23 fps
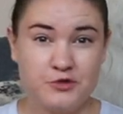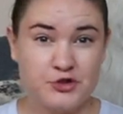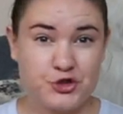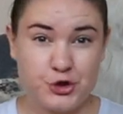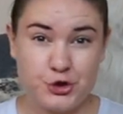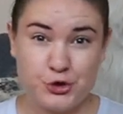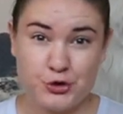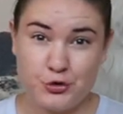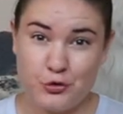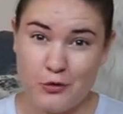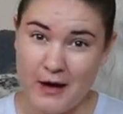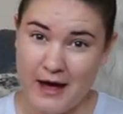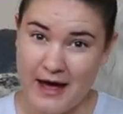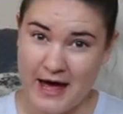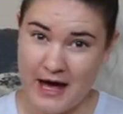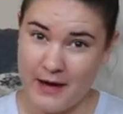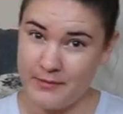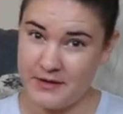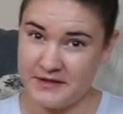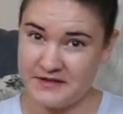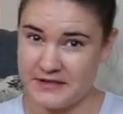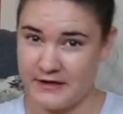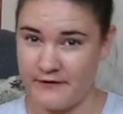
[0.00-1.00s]
to
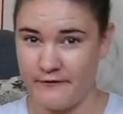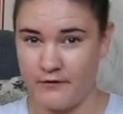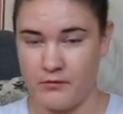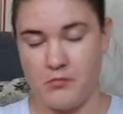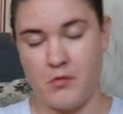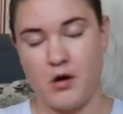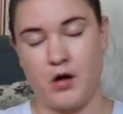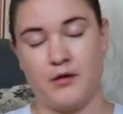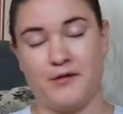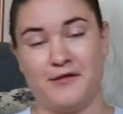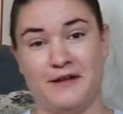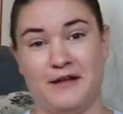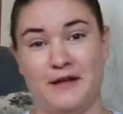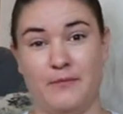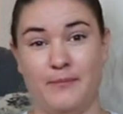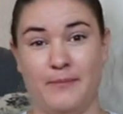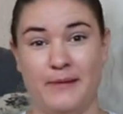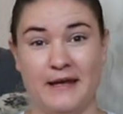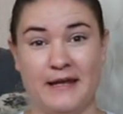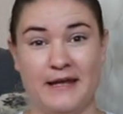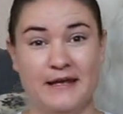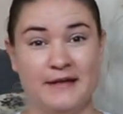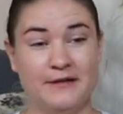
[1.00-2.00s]
Habits of a Modern
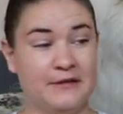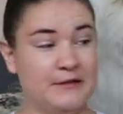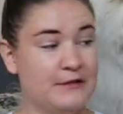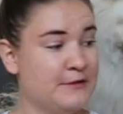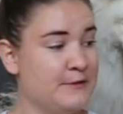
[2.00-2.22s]
Hippie.